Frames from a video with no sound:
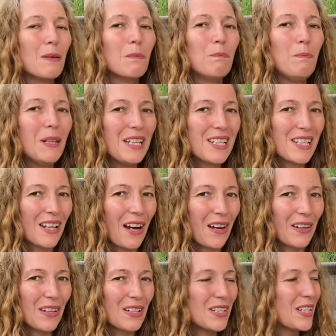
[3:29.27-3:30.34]
beat her
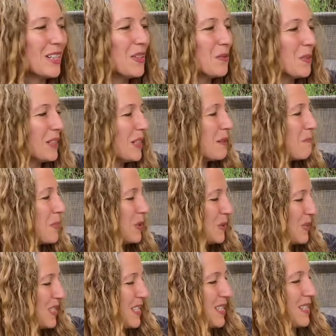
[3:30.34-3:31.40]
to the winning
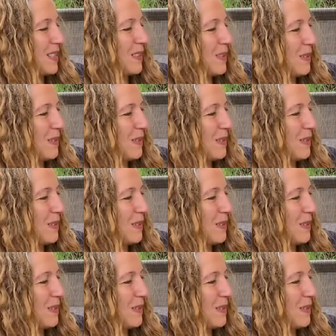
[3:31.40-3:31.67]
post.